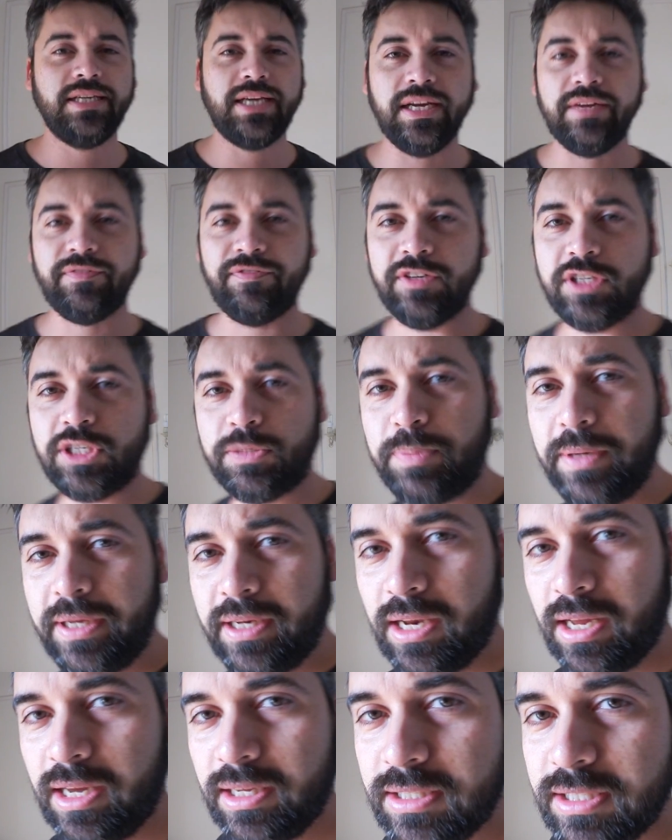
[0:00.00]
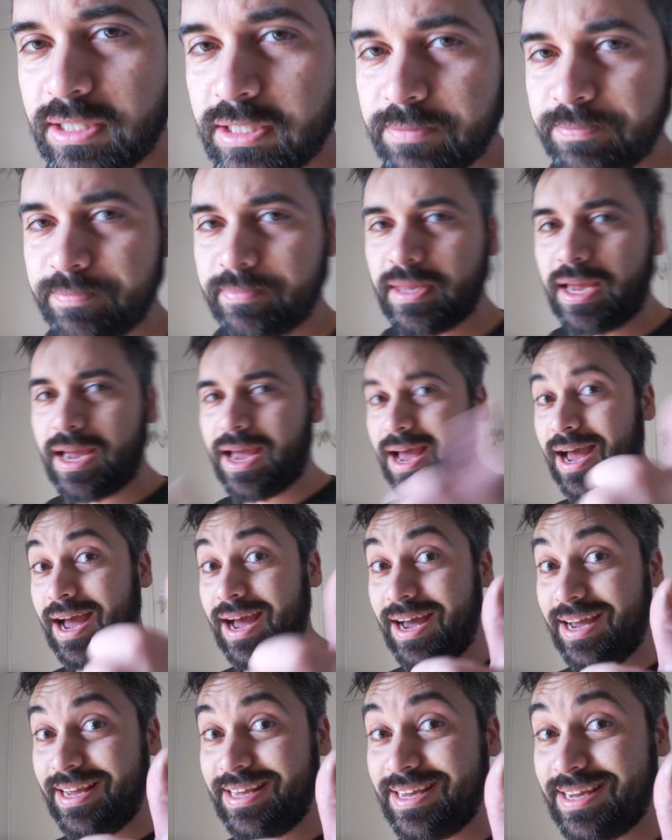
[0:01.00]
kit for speedlights.
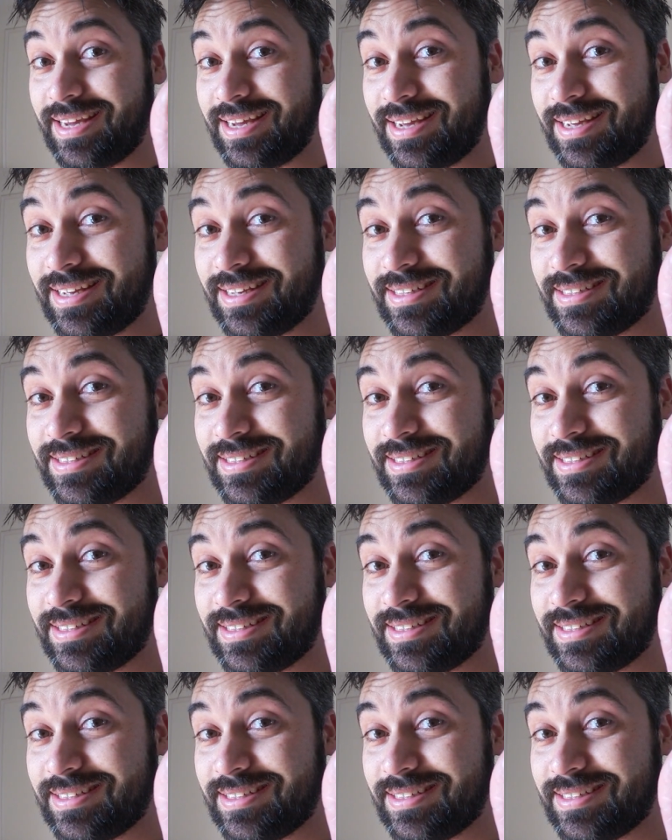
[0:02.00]
Ah yeah.